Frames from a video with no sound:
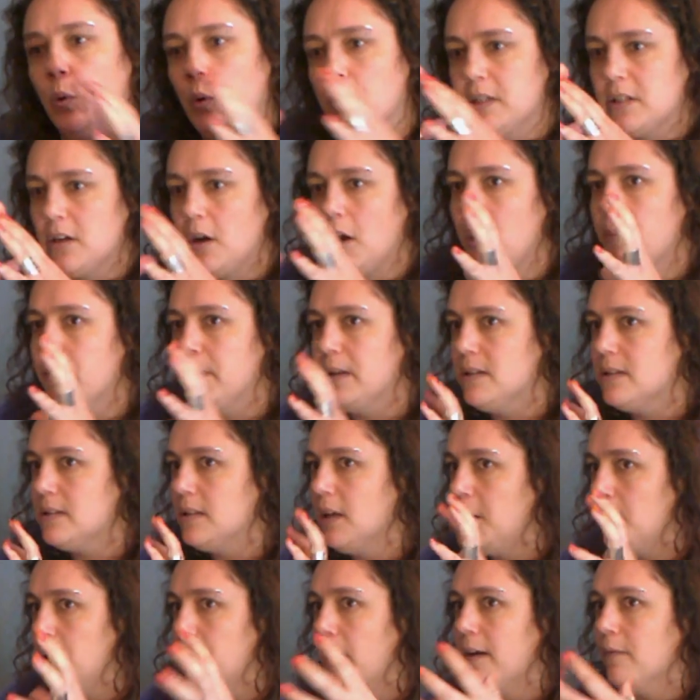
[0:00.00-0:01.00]
diamond
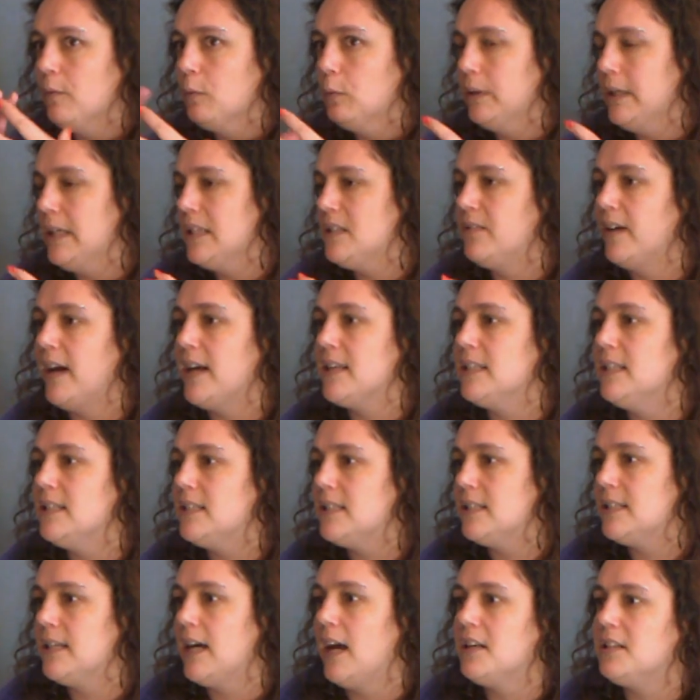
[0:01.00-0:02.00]
that you have all these
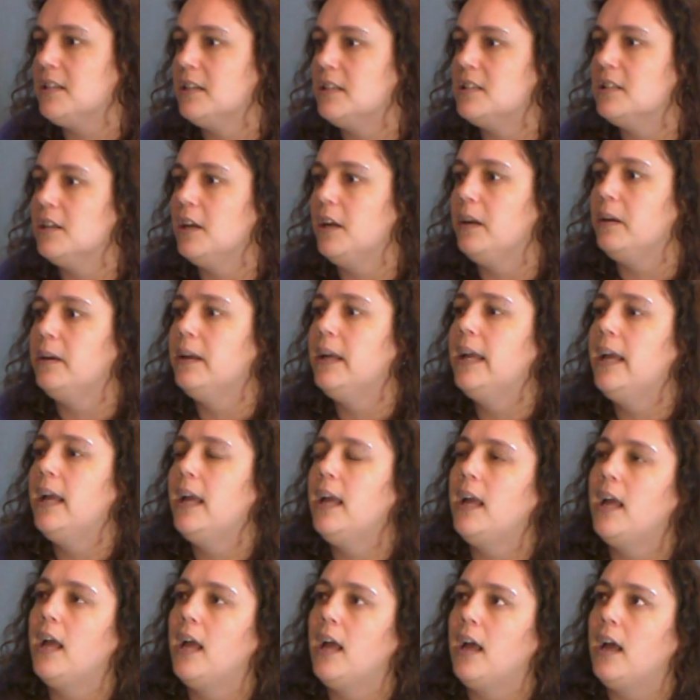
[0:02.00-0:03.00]
facets attaching to.
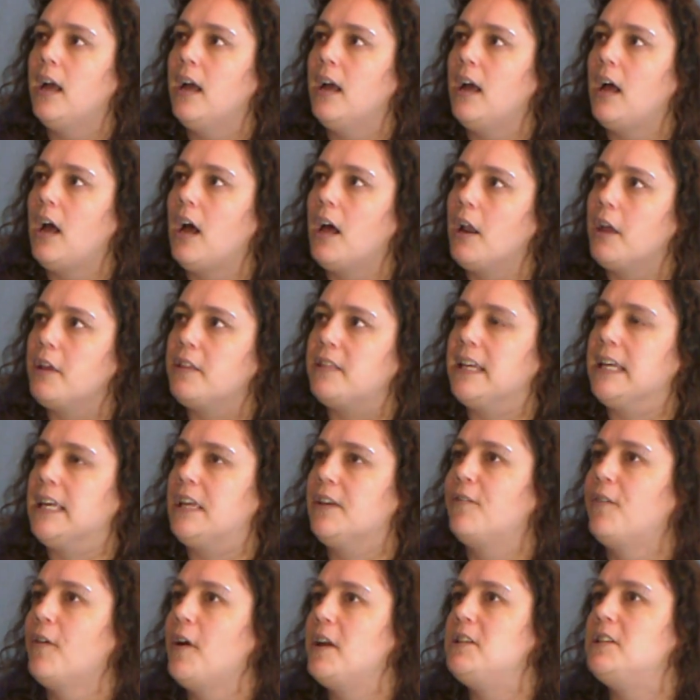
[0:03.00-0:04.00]
And I think
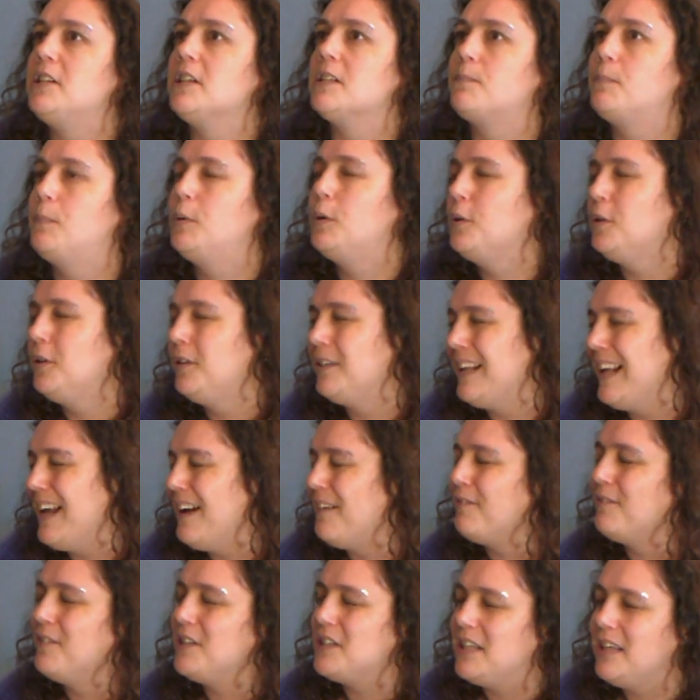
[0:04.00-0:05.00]
if I'd just pulled an
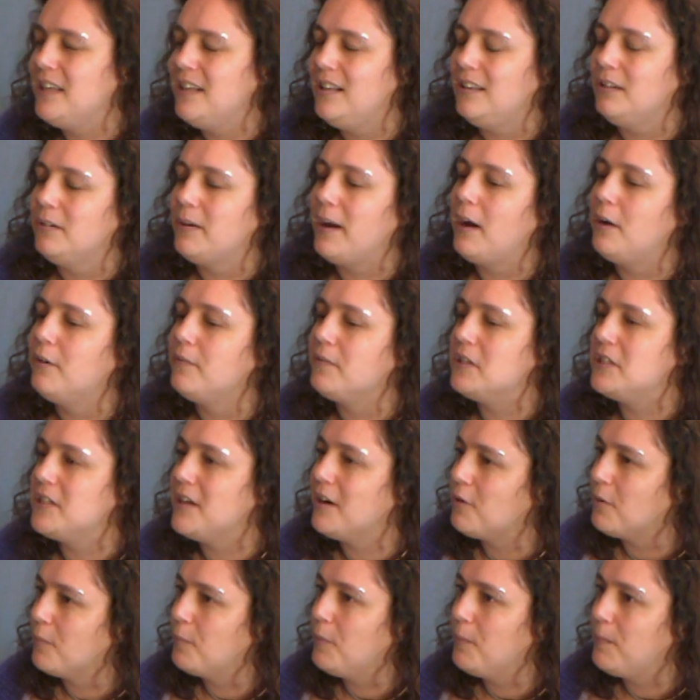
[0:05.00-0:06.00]
average Hindu out of the
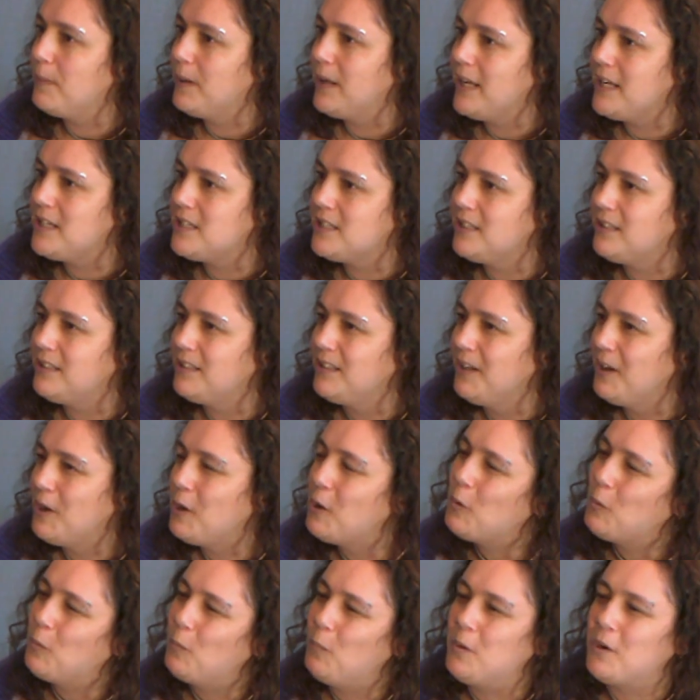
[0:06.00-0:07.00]
general population,
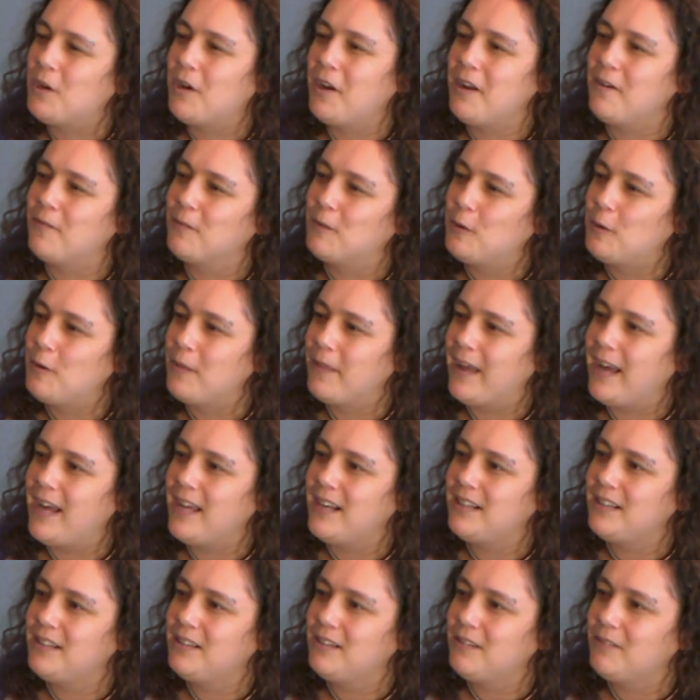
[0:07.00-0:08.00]
would I have got
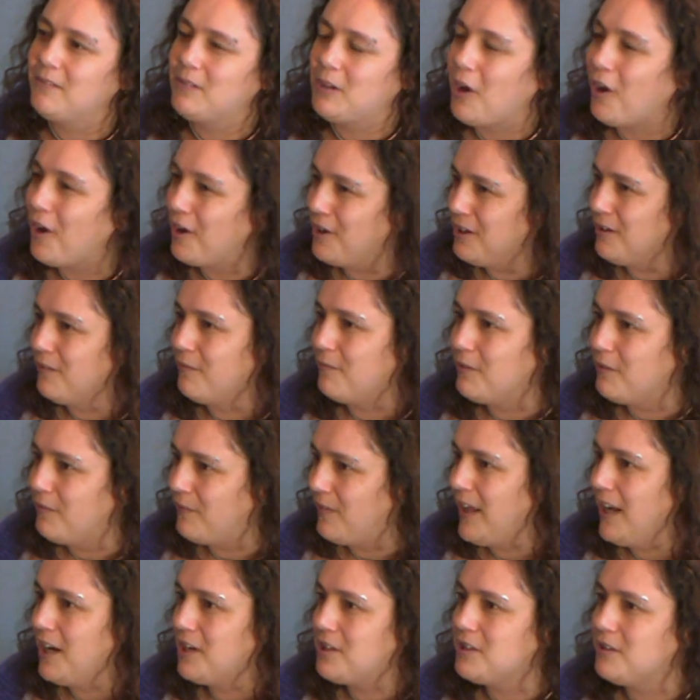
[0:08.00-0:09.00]
that kind of
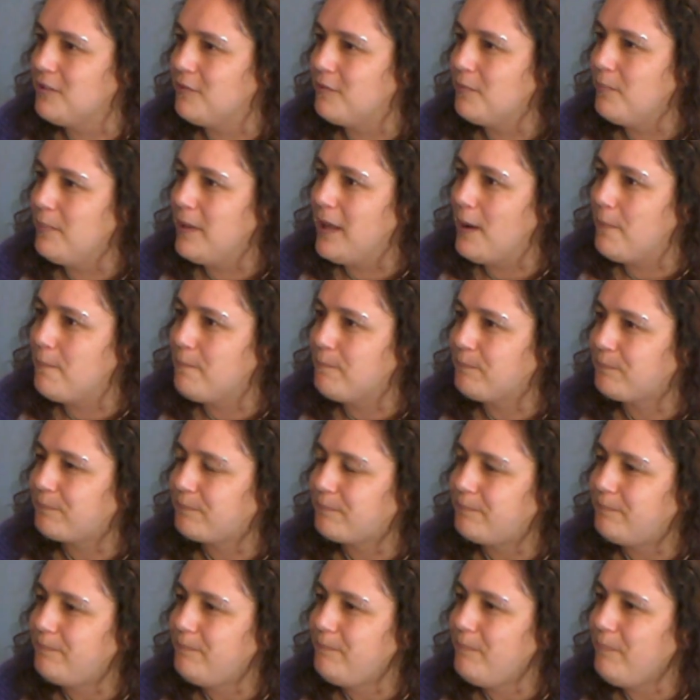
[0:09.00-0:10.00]
reflection from them?
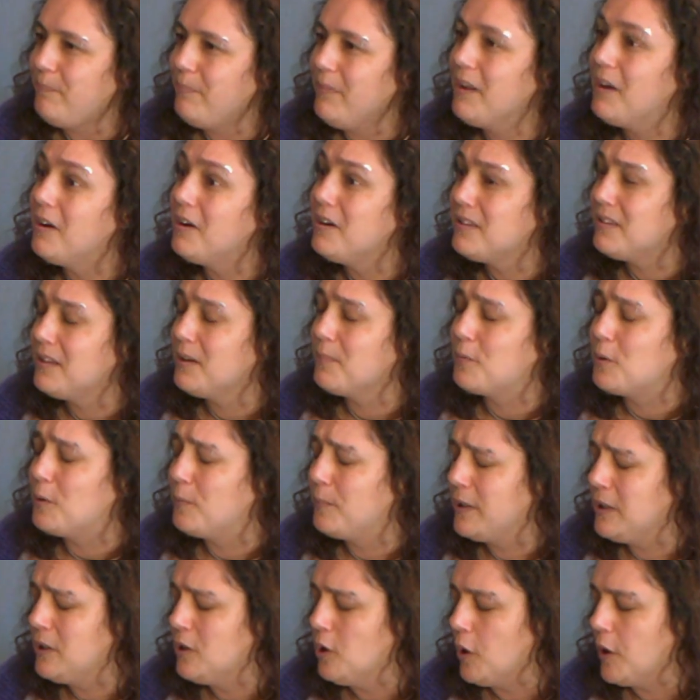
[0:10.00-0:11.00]
I think
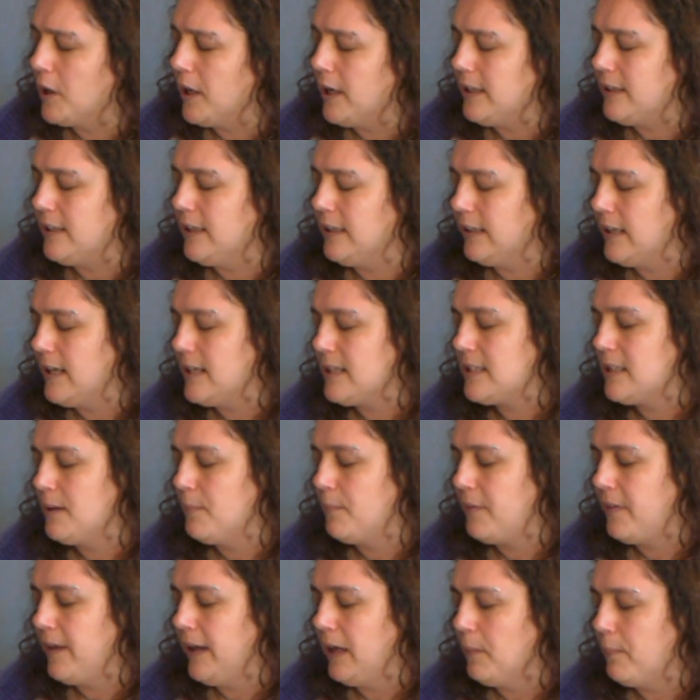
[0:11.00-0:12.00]
probably not. I think there's
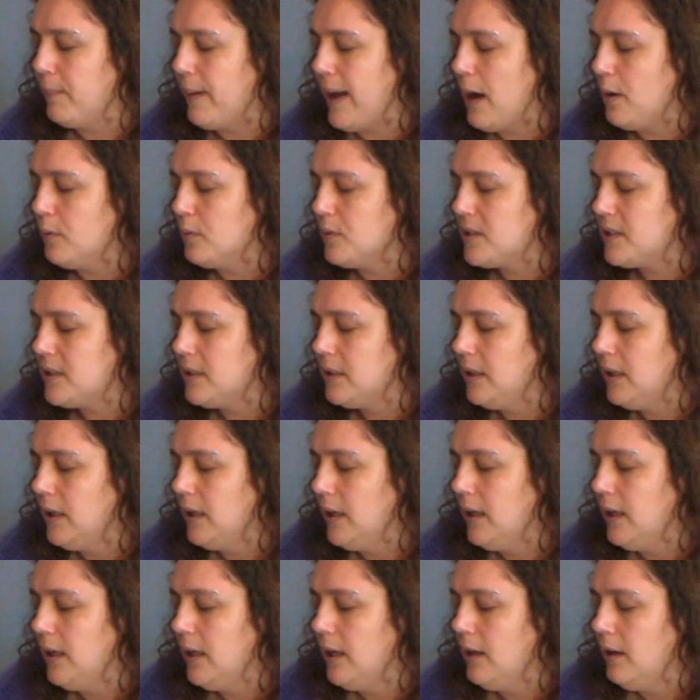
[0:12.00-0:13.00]
something about
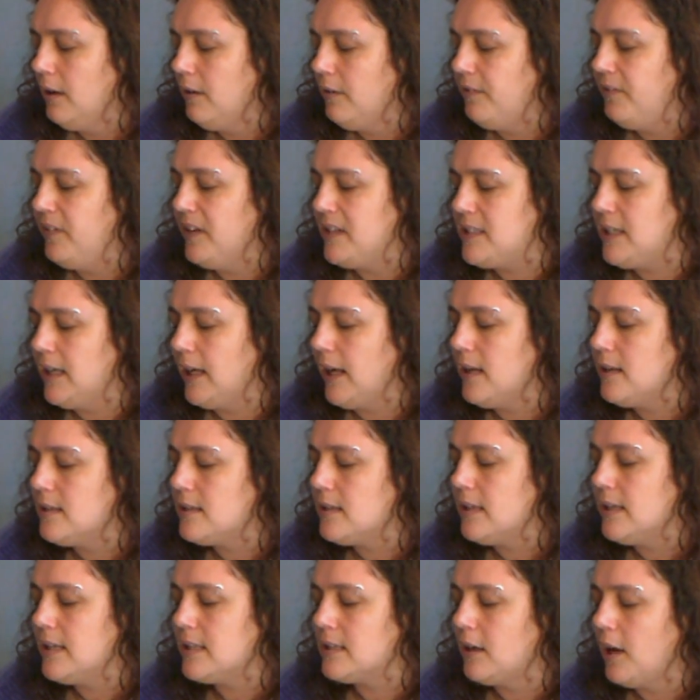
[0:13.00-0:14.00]
fitting
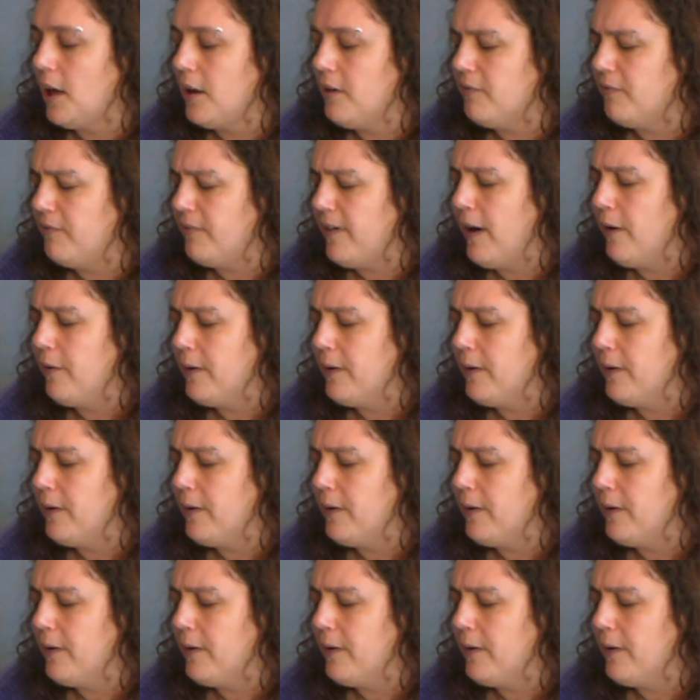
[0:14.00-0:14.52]
into this kind of very